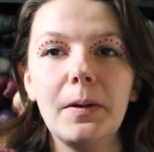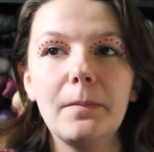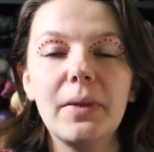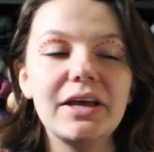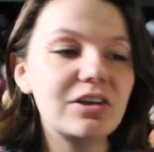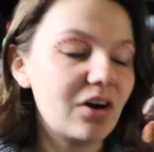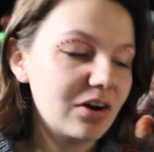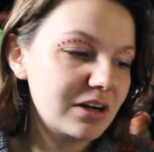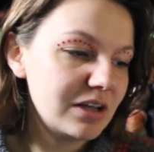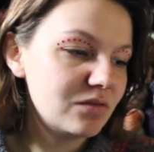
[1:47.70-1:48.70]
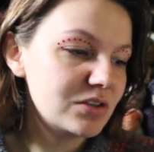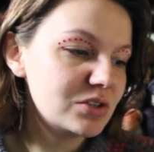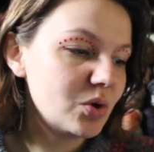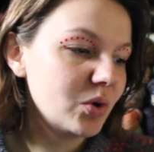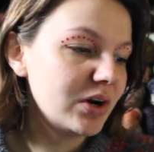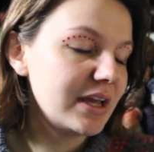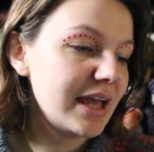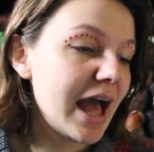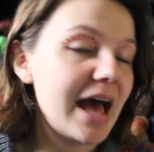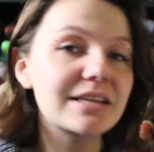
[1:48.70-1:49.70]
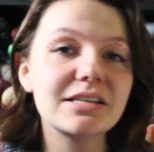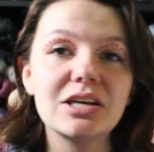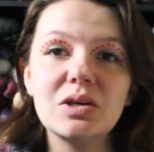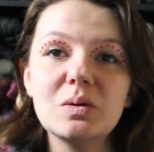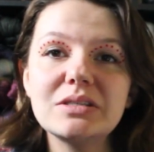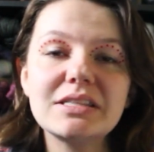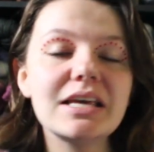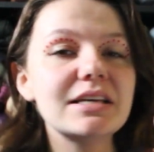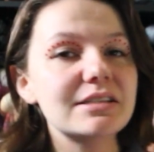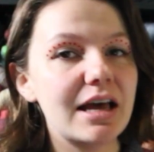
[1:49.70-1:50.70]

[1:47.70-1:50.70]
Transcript: my yarn inventory as I use things,